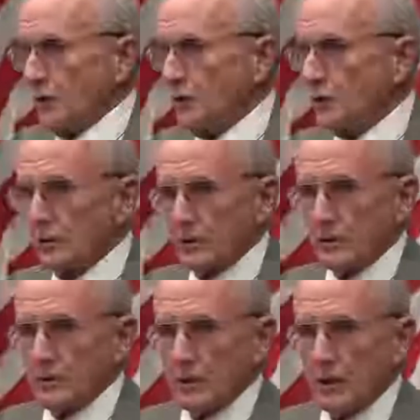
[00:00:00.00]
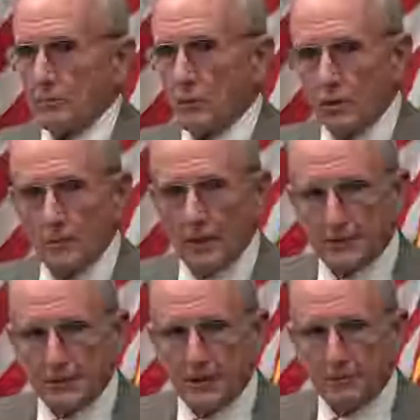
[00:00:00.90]
You can learn more
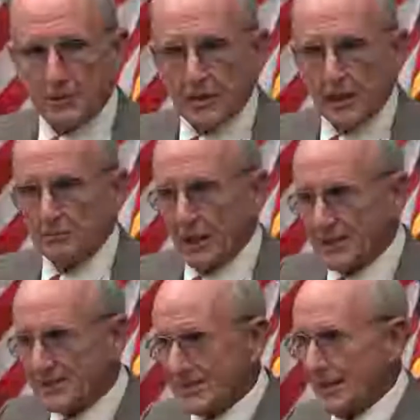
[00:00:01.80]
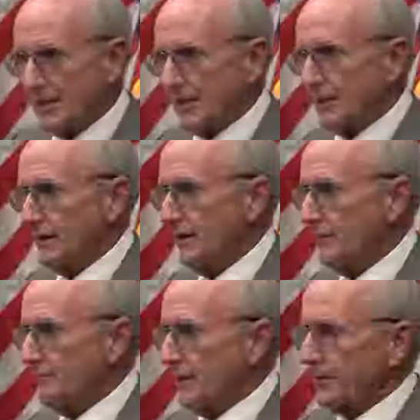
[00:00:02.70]
about the deep state by studying
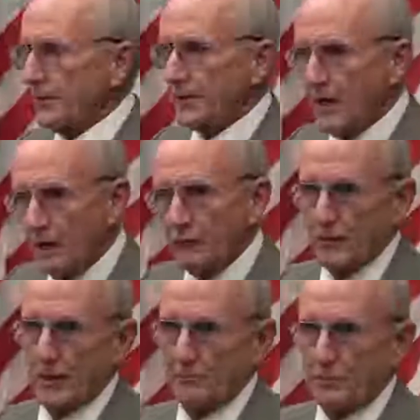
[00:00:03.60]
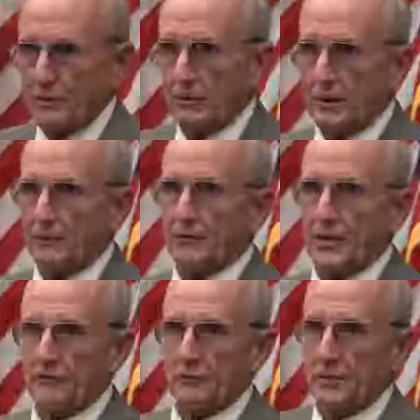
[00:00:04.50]
the cover-up of
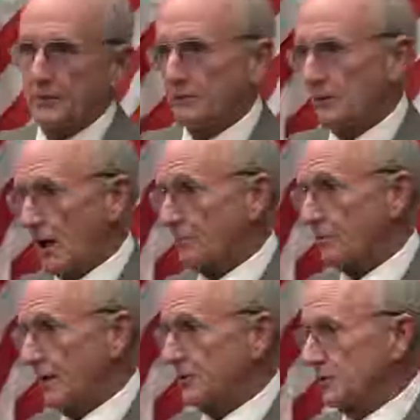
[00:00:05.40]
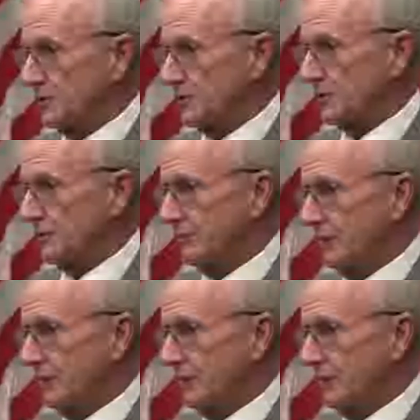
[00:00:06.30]
government operations.